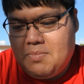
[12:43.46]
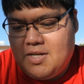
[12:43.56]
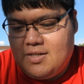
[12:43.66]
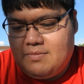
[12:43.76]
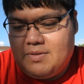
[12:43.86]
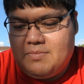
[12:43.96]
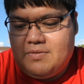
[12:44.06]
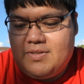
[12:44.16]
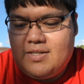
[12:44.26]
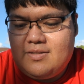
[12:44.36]
In terms of
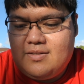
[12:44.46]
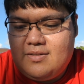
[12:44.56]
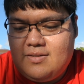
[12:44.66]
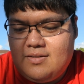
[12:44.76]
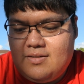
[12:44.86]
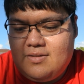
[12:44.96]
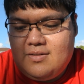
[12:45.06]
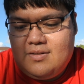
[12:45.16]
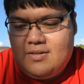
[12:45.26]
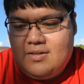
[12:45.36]
movesets,
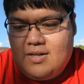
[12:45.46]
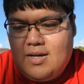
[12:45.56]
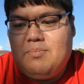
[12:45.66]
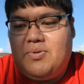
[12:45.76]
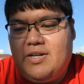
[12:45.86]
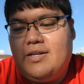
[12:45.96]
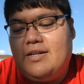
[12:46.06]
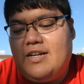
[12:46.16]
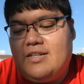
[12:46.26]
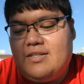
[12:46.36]
and pretty
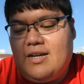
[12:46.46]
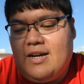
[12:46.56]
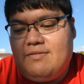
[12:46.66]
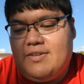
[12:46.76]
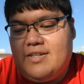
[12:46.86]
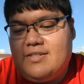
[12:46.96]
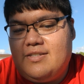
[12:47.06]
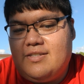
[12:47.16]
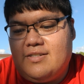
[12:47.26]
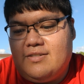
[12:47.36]
good IVs,
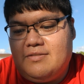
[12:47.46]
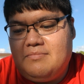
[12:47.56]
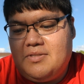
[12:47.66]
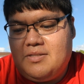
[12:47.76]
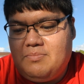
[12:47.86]
so it's